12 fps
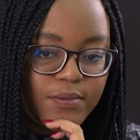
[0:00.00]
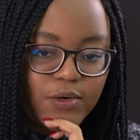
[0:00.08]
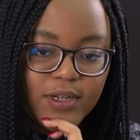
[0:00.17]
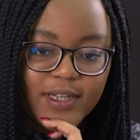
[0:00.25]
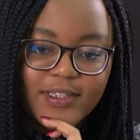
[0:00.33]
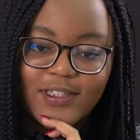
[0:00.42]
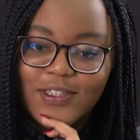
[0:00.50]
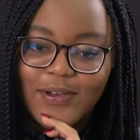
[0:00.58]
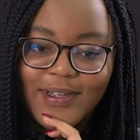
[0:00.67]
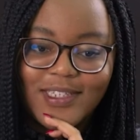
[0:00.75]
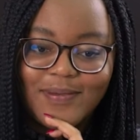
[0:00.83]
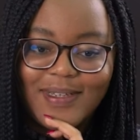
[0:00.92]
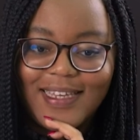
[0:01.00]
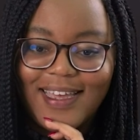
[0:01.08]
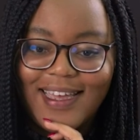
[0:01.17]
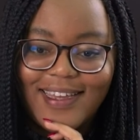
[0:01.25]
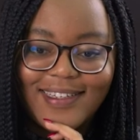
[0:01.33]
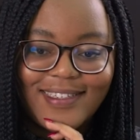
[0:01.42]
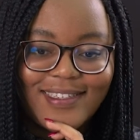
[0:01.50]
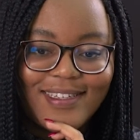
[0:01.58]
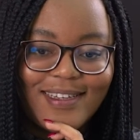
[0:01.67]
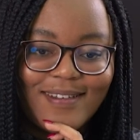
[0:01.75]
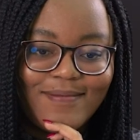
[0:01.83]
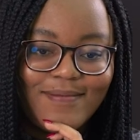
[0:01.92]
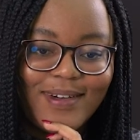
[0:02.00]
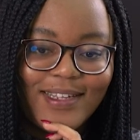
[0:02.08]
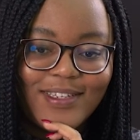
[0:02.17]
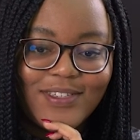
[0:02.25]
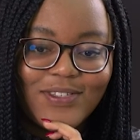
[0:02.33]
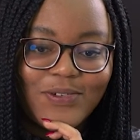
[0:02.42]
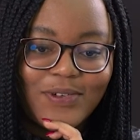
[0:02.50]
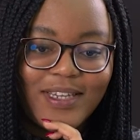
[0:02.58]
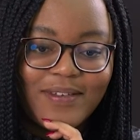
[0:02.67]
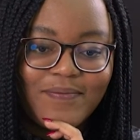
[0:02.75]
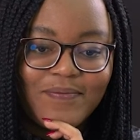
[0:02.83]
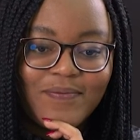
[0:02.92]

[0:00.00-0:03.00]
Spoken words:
product is going to be x minus 3.